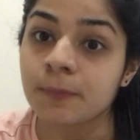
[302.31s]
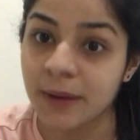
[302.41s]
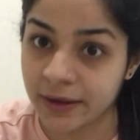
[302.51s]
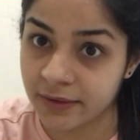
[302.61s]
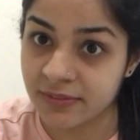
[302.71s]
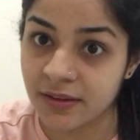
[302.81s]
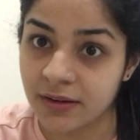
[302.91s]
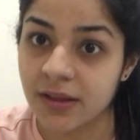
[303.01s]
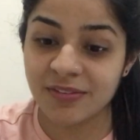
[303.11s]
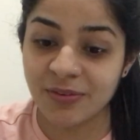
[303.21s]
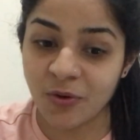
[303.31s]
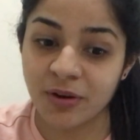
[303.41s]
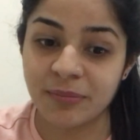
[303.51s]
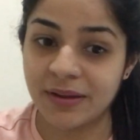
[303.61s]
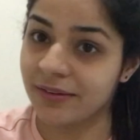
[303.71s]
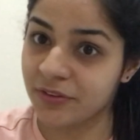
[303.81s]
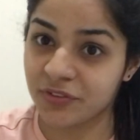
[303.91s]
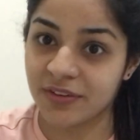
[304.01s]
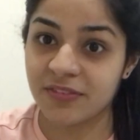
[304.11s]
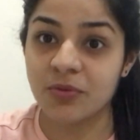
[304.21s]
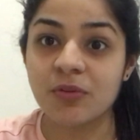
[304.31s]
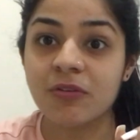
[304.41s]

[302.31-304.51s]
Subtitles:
practice it. It's gonna make a difference.